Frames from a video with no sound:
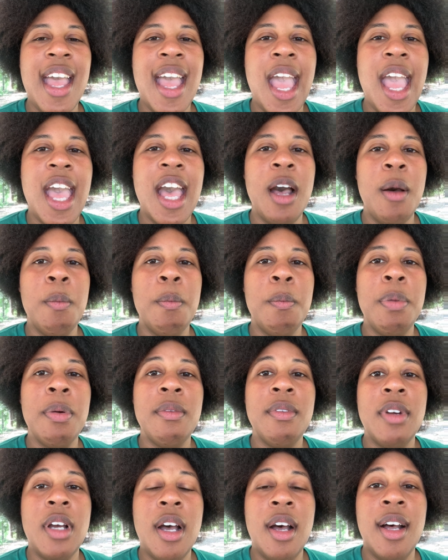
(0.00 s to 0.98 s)
help
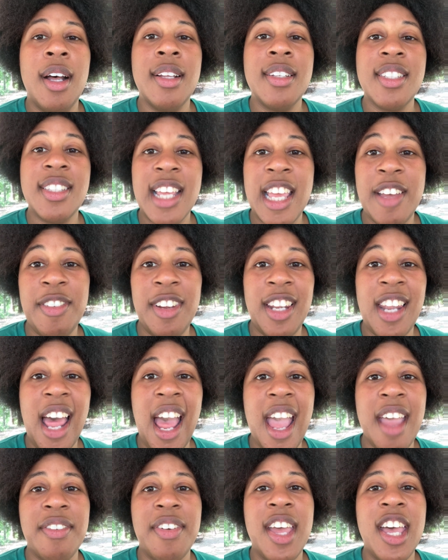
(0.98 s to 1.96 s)
save a
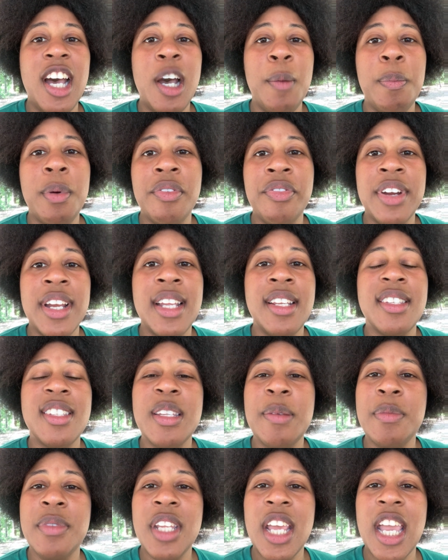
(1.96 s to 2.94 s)
life, help prevent
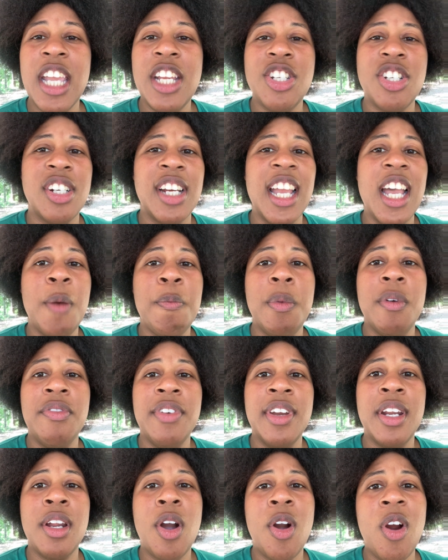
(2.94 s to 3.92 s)
some danger, help
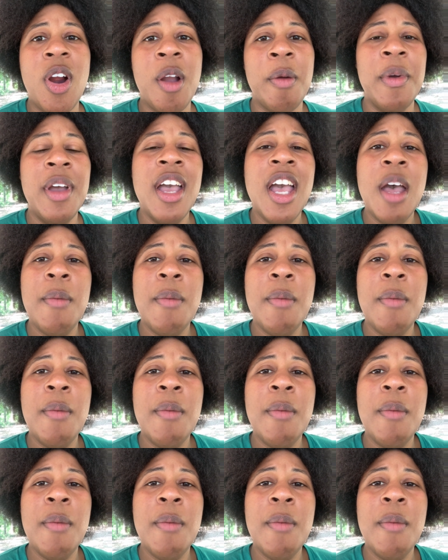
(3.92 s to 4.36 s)
prevent harm.